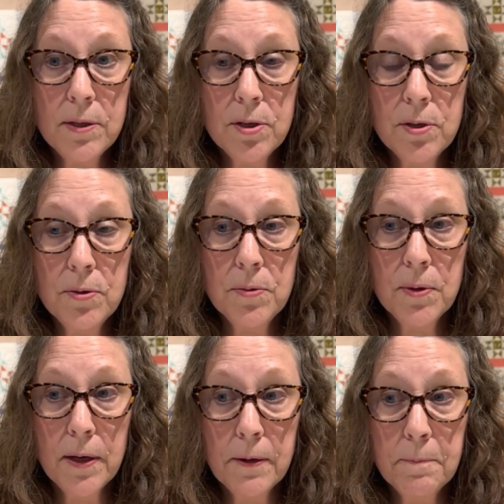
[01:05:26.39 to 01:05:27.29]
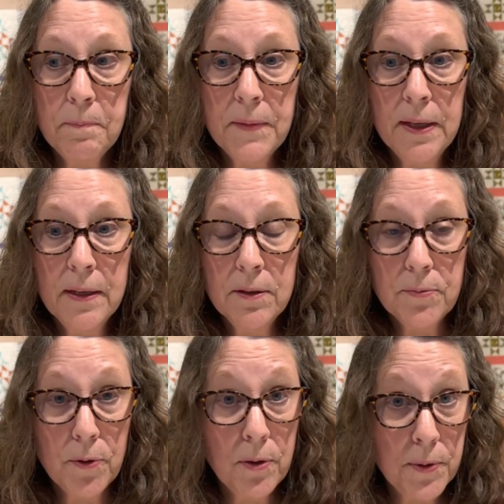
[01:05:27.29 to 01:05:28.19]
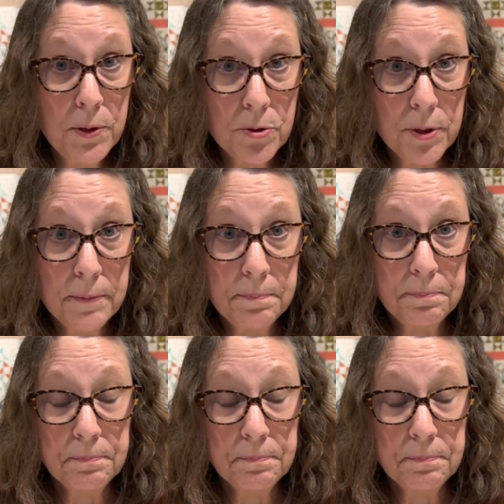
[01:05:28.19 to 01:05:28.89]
to, for our road trip.